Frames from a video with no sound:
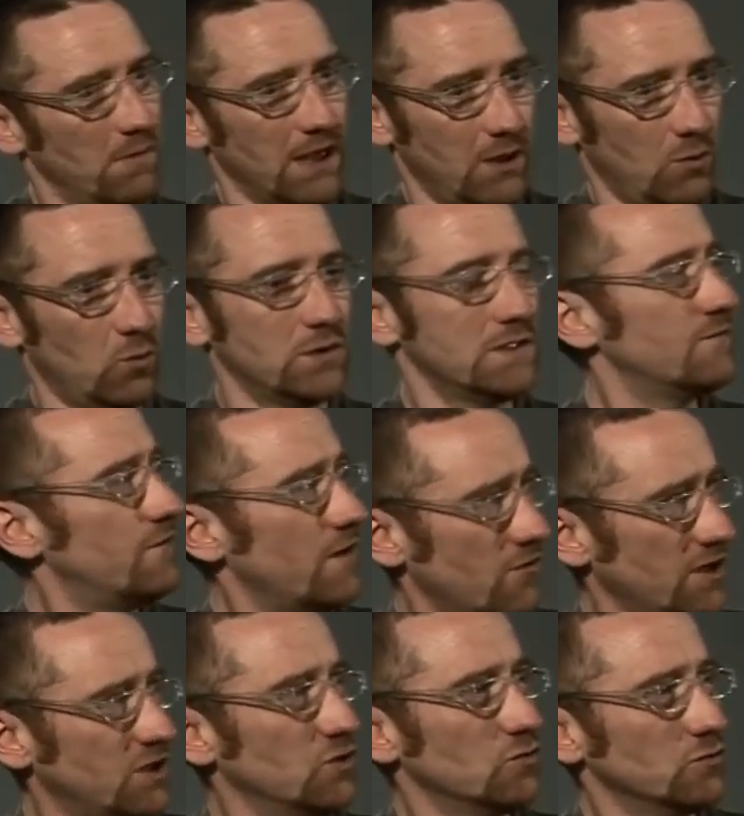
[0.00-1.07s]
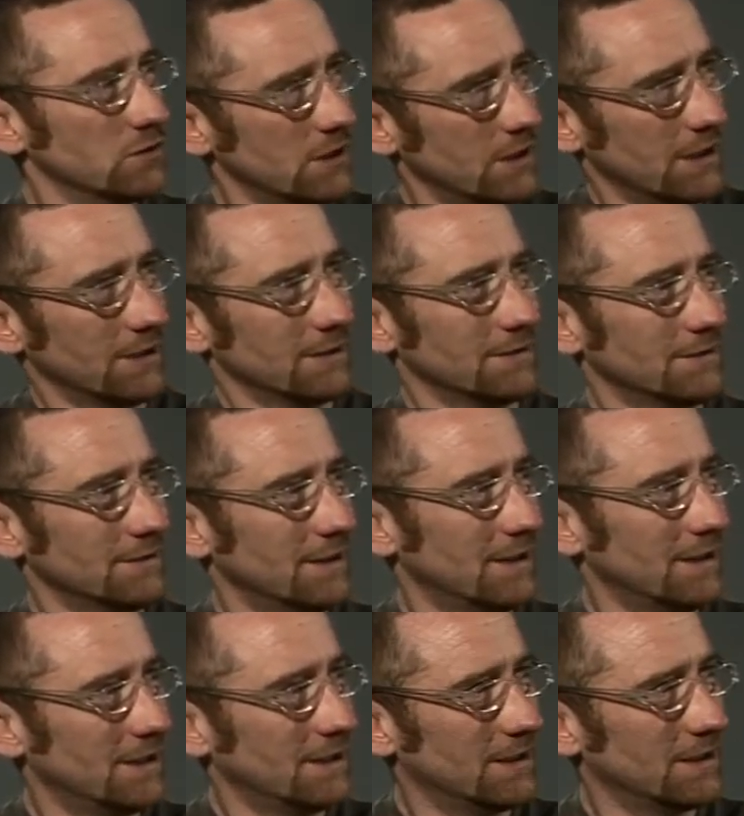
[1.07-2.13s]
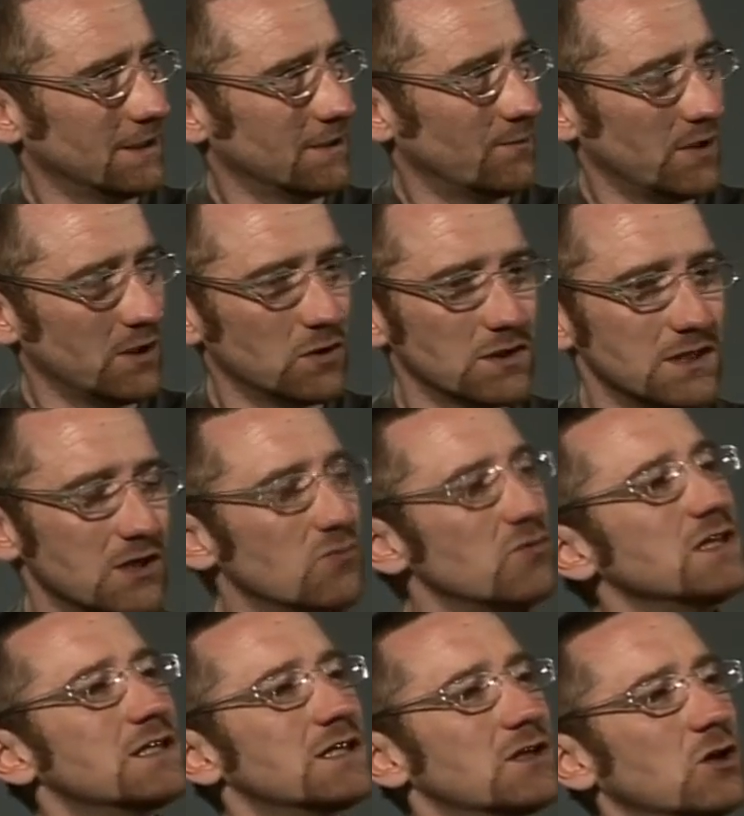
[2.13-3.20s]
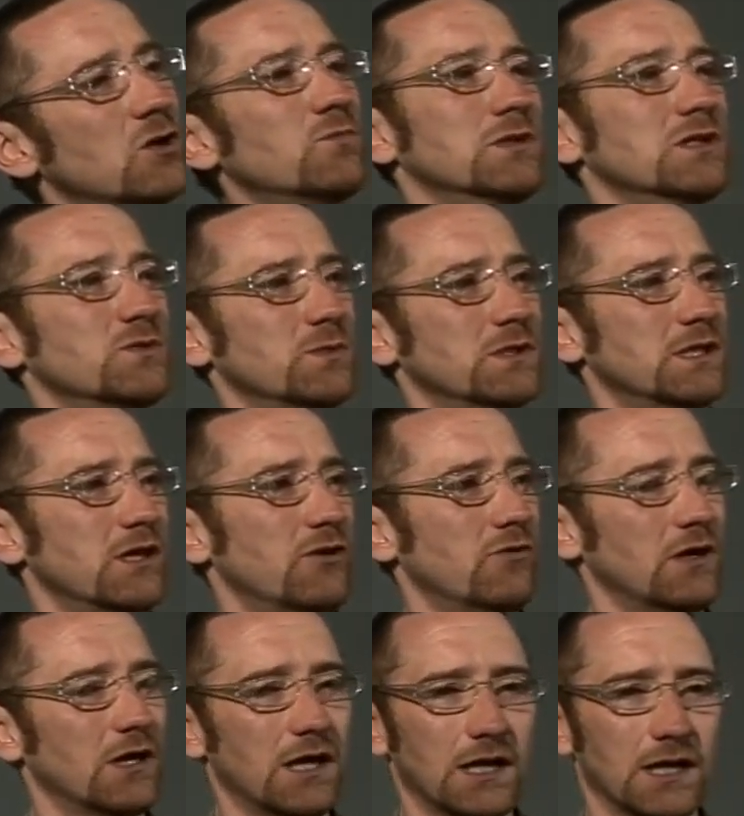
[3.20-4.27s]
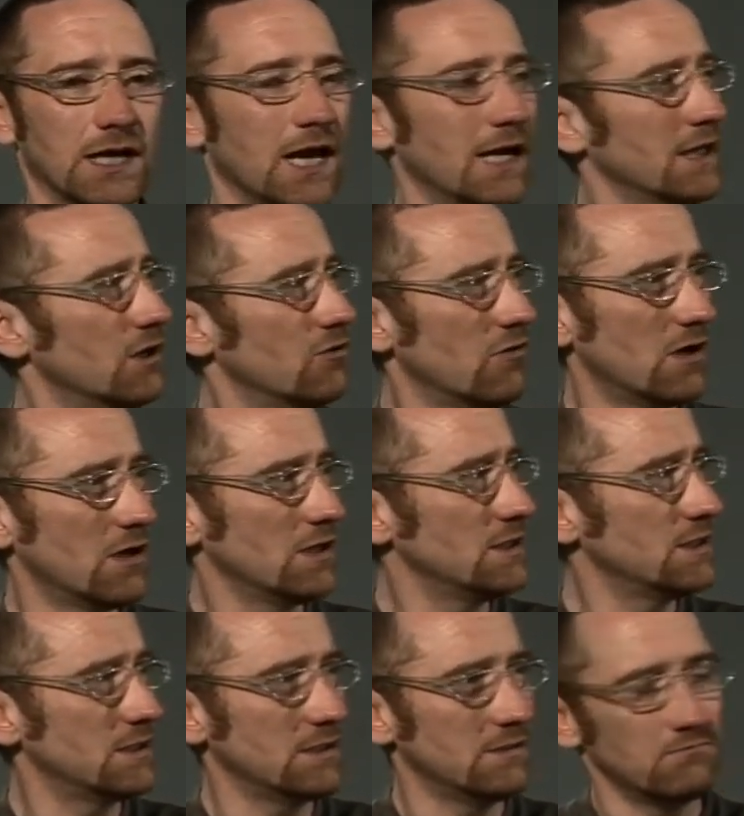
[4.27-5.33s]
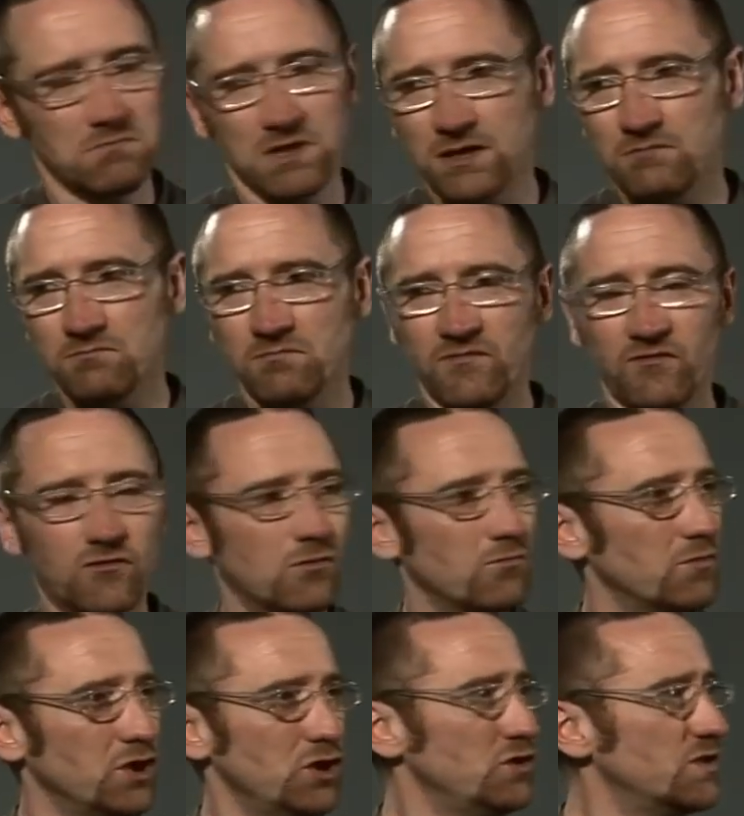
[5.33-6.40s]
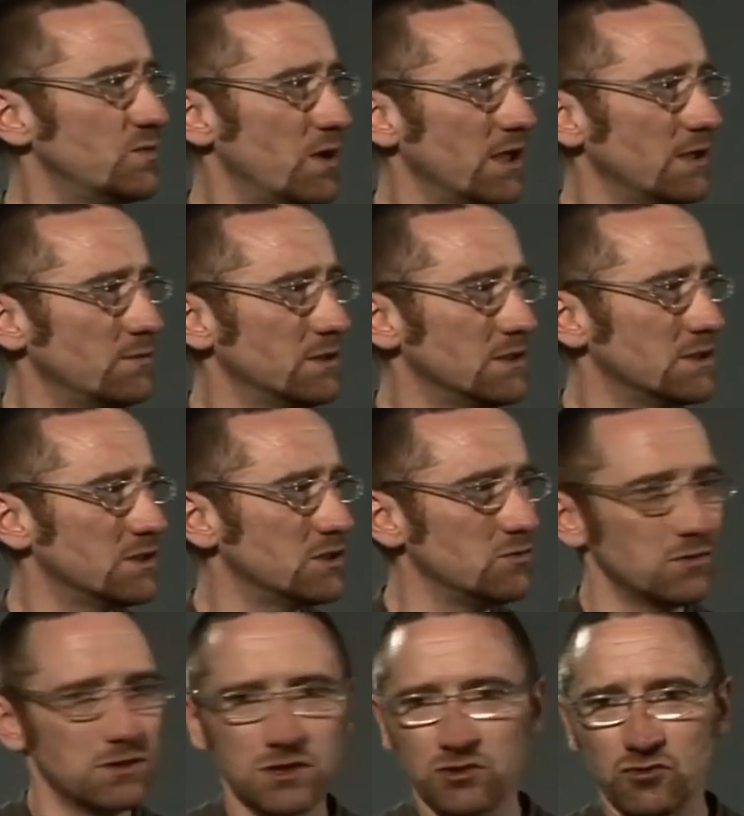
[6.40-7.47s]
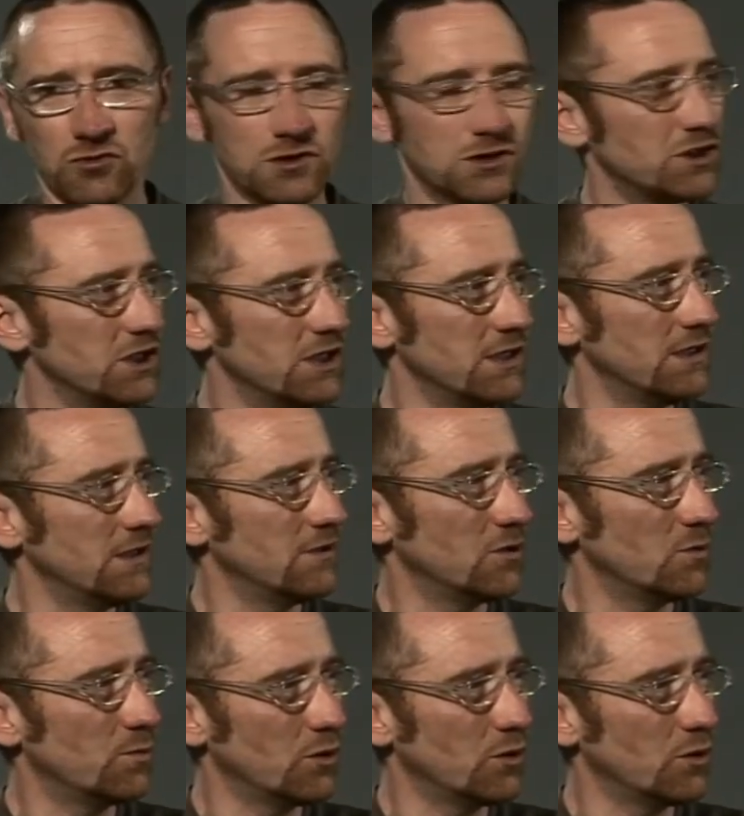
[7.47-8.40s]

It was very daunting uh, because there is so much material and categorised in, in, from newspapers to astrology, you know,